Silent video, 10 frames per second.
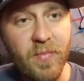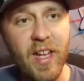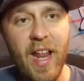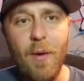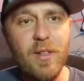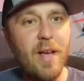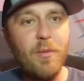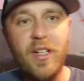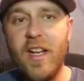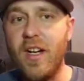How he's able
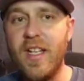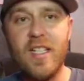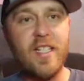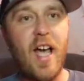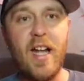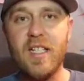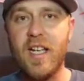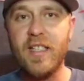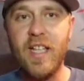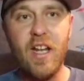to get on his sides
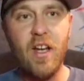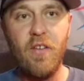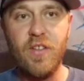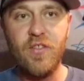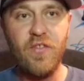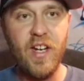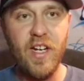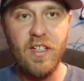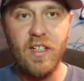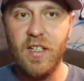like that of his feet.
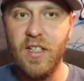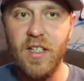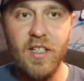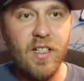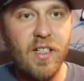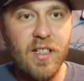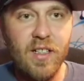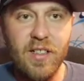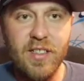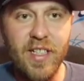
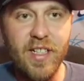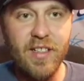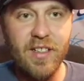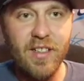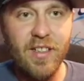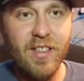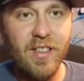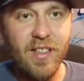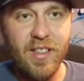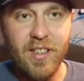See?
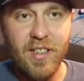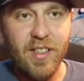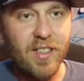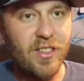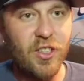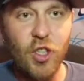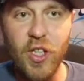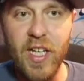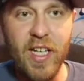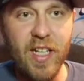It's
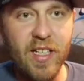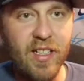clean.